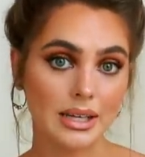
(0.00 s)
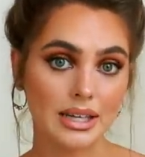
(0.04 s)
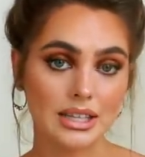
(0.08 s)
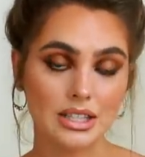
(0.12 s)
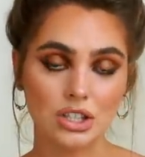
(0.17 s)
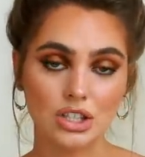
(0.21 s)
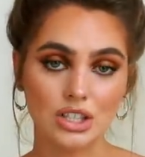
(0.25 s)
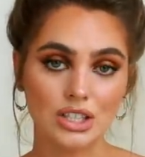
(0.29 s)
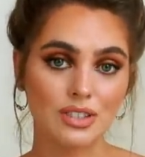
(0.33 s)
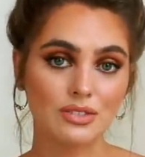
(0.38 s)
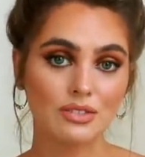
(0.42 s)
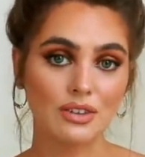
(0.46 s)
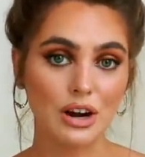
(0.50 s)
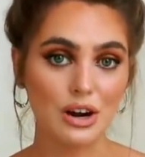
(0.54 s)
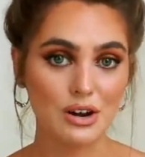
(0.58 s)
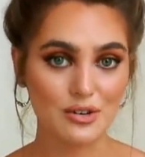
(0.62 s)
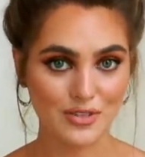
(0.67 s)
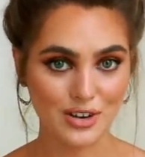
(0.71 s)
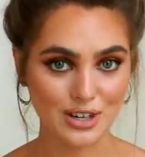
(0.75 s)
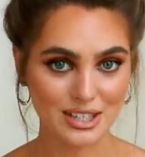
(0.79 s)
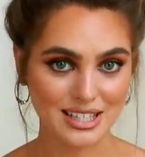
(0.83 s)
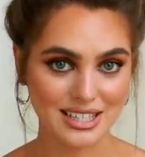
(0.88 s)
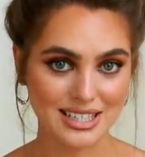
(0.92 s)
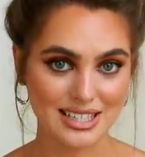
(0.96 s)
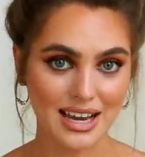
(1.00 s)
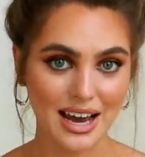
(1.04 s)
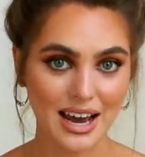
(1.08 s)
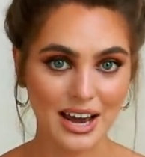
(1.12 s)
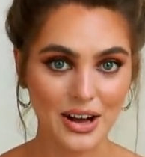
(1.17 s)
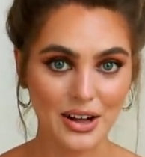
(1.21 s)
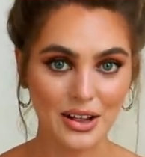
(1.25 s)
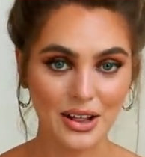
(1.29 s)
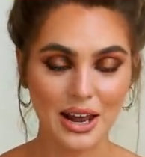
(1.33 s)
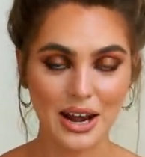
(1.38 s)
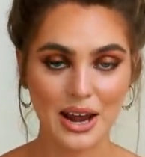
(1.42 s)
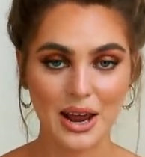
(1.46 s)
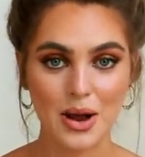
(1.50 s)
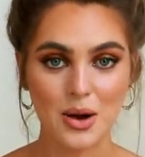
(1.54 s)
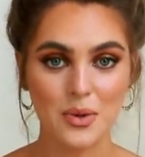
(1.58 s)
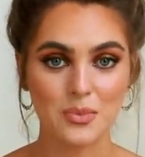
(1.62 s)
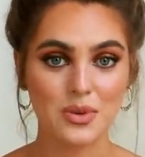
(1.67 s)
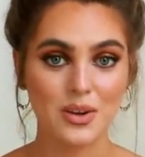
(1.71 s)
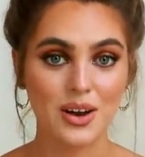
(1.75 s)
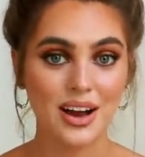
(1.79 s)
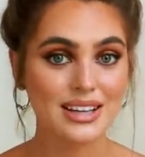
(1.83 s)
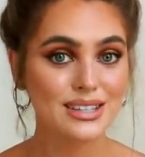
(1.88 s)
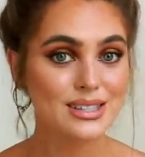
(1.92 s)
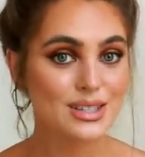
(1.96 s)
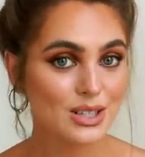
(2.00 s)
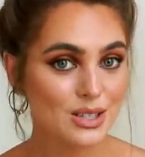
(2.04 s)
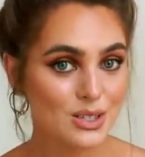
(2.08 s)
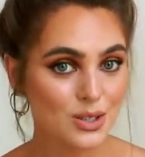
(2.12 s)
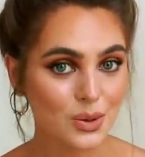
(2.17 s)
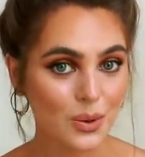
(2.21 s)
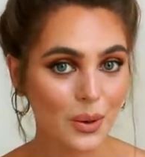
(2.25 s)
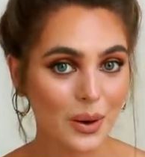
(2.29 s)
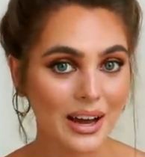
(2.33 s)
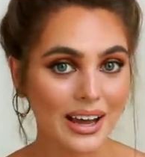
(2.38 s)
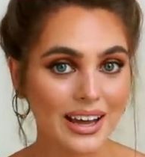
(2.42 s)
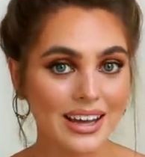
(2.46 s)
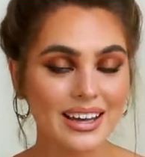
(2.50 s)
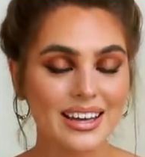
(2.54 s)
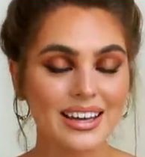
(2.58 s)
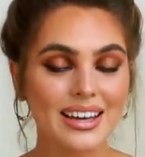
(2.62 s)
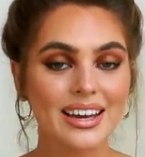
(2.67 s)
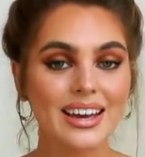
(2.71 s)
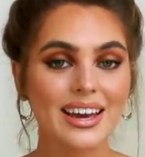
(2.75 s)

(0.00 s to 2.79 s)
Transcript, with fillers: It's just very versatile and I hope you guys enjoy.